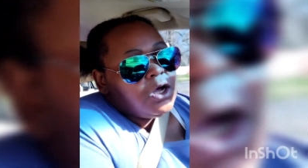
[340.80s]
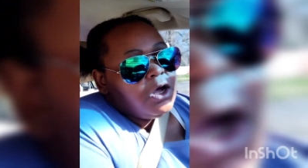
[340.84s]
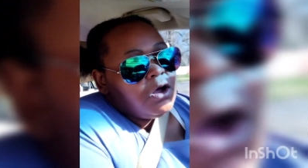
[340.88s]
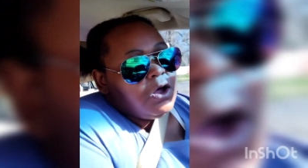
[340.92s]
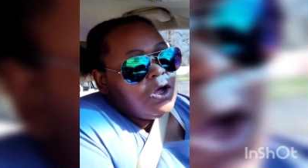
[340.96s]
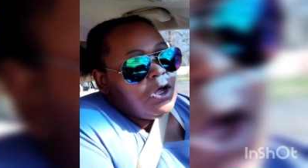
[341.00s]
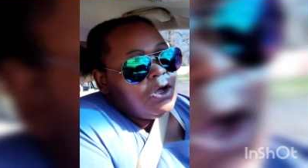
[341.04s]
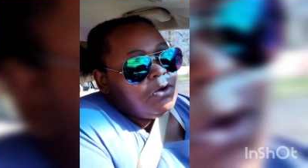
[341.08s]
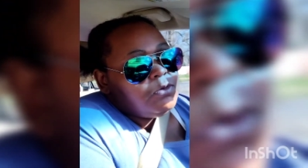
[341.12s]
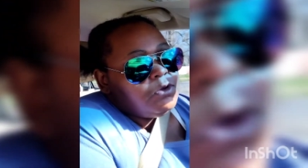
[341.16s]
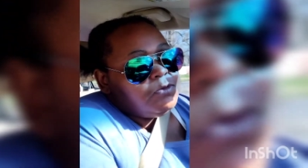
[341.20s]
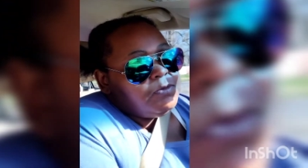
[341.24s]
go
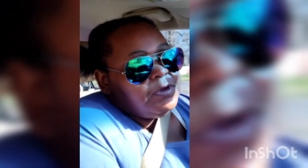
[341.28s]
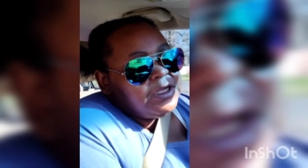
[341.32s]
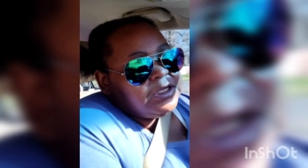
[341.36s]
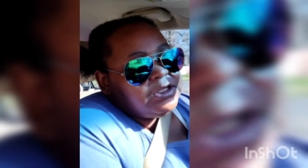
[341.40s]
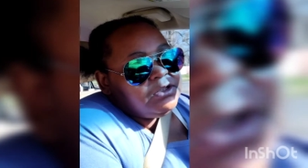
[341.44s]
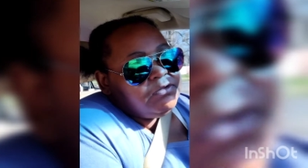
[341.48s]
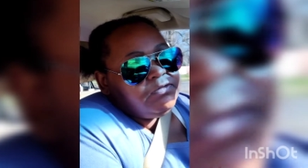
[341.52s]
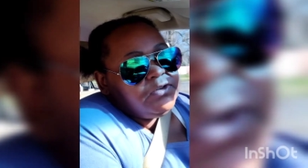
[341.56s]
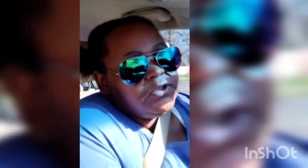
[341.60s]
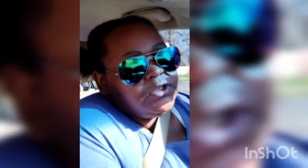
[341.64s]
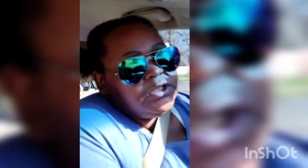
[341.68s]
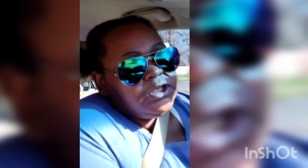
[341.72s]
home and make
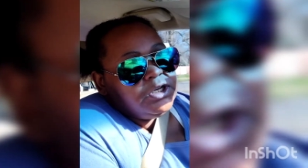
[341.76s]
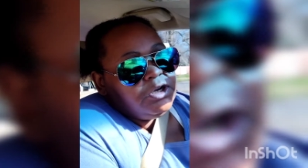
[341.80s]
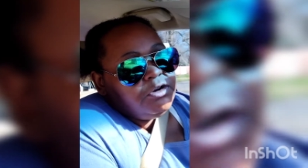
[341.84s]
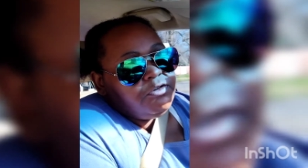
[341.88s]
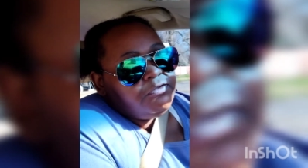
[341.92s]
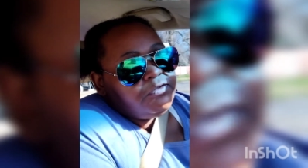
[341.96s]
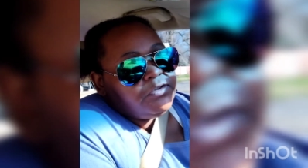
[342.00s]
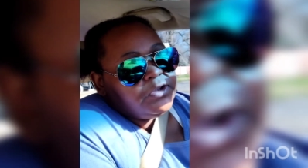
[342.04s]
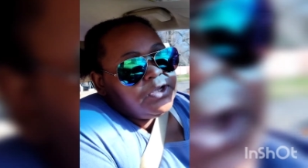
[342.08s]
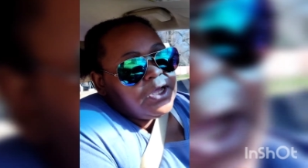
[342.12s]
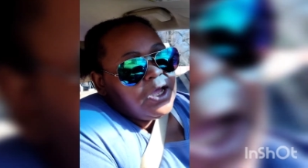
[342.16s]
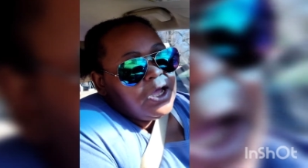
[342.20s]
a video
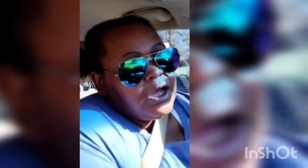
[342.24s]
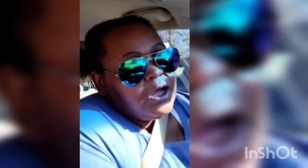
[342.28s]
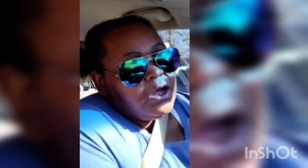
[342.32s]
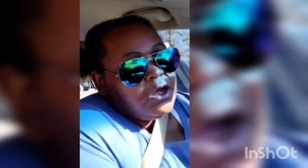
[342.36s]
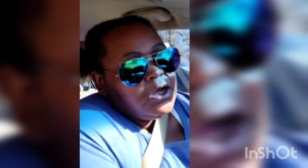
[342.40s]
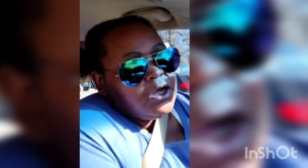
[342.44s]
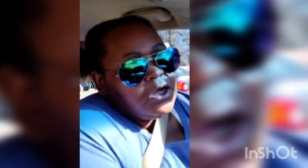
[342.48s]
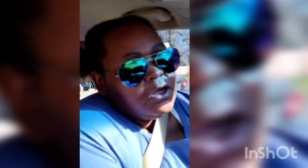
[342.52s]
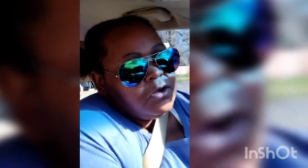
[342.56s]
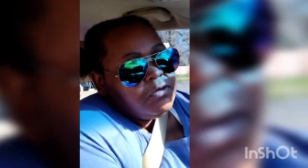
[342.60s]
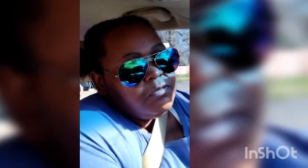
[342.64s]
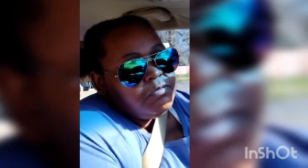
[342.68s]
for
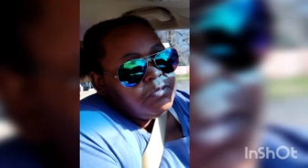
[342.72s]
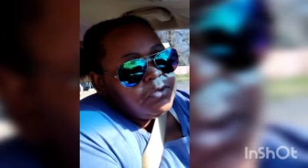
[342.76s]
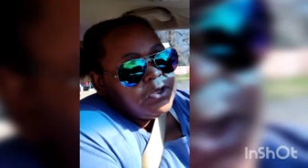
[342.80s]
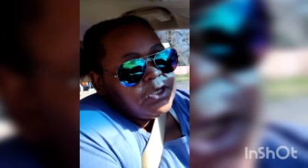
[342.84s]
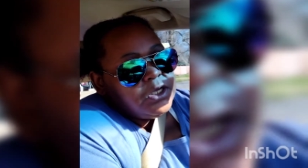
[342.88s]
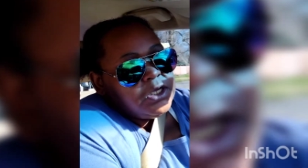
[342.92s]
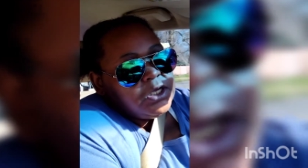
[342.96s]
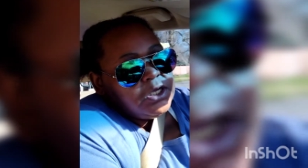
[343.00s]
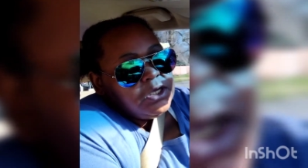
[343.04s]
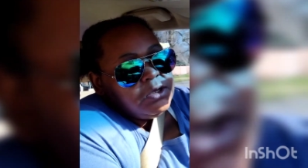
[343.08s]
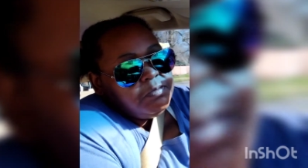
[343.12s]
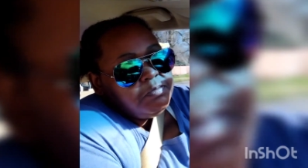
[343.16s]
y'all of
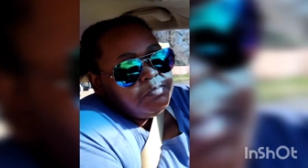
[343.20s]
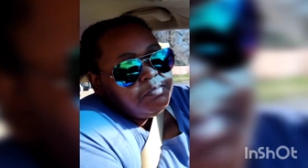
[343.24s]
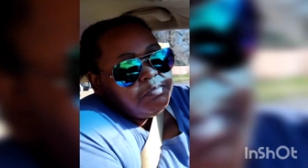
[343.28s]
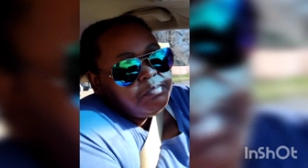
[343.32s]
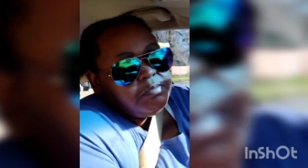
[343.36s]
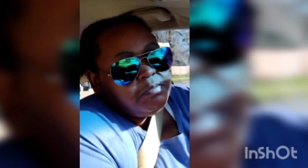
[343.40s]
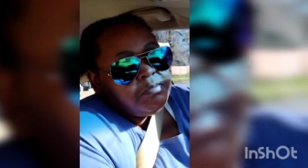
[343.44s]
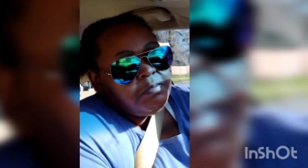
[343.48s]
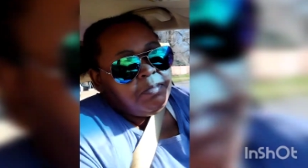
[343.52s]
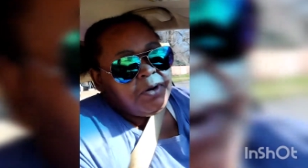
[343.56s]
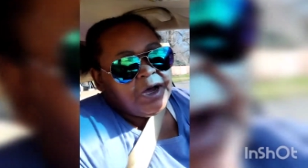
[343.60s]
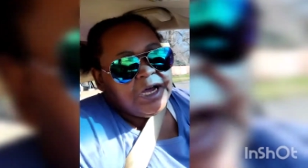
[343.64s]
me
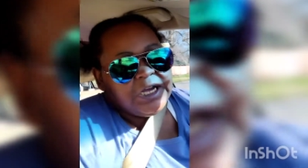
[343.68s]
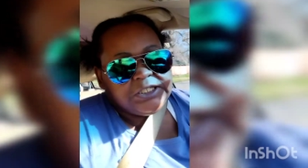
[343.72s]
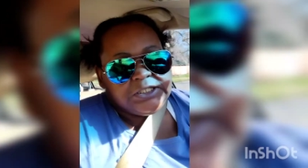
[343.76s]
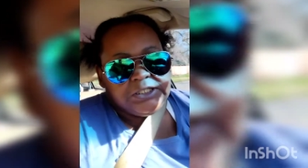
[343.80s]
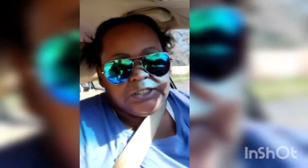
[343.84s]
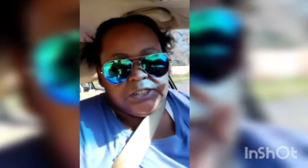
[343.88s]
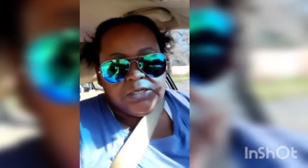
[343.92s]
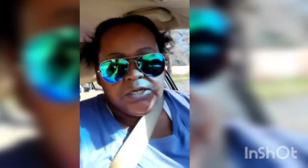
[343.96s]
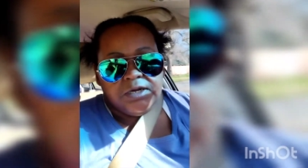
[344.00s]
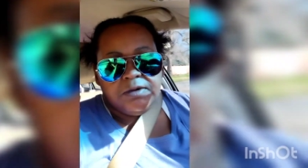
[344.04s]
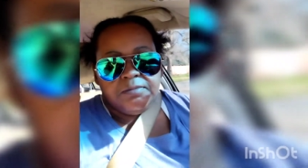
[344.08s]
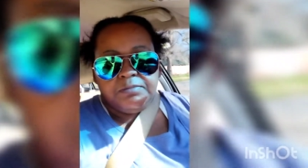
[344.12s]

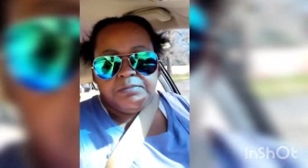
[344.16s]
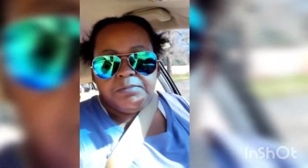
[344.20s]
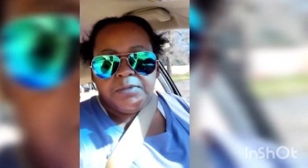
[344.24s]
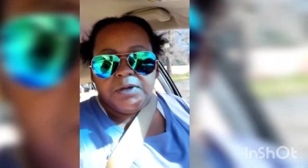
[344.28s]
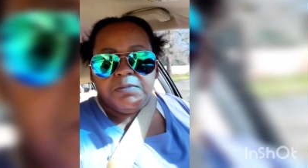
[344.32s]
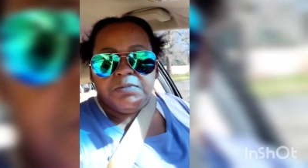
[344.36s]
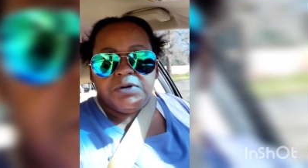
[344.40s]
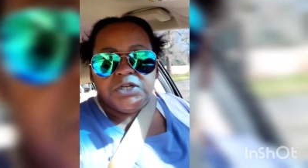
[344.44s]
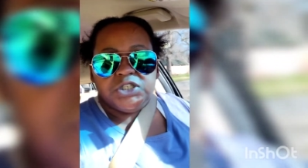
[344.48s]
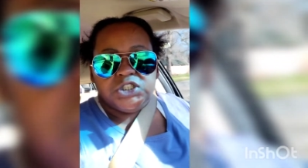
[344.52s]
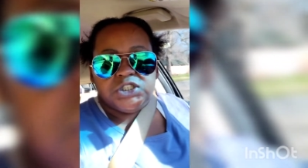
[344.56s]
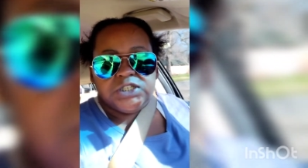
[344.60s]
boxing up
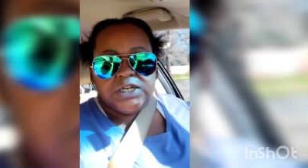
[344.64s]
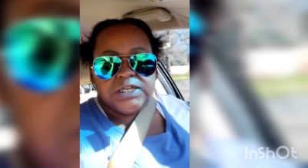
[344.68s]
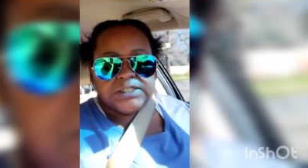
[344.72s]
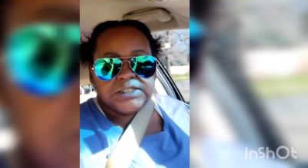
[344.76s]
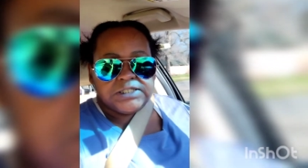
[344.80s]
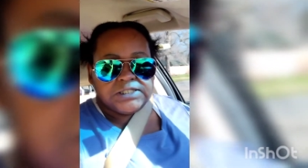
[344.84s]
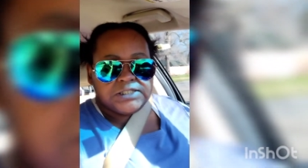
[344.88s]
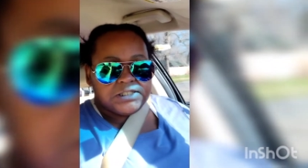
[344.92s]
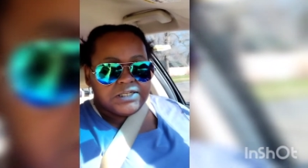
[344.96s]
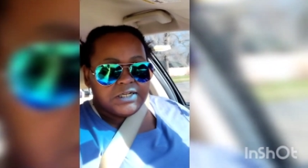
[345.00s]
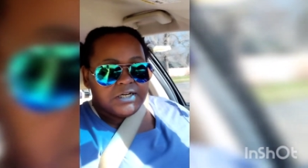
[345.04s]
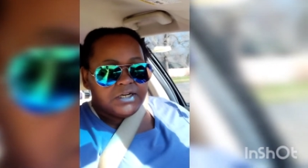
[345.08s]
a bunch of that
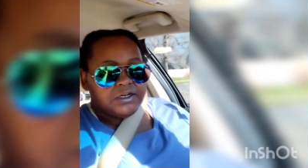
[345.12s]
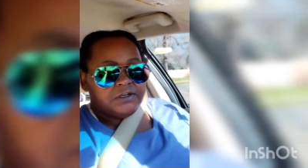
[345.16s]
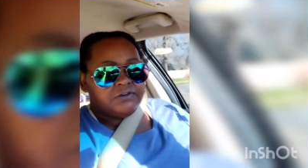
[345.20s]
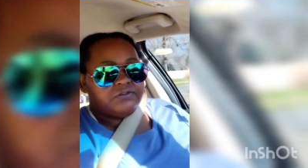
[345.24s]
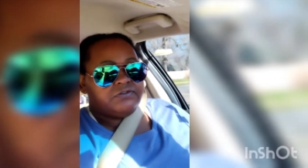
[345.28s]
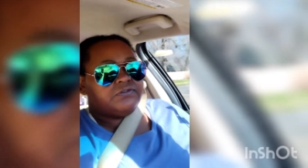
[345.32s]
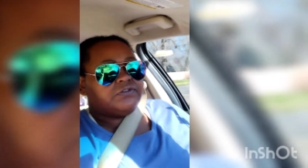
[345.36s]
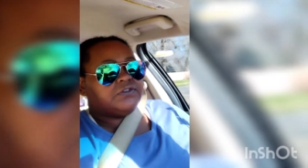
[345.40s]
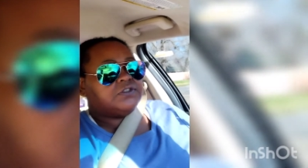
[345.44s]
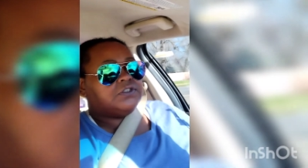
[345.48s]
stuff.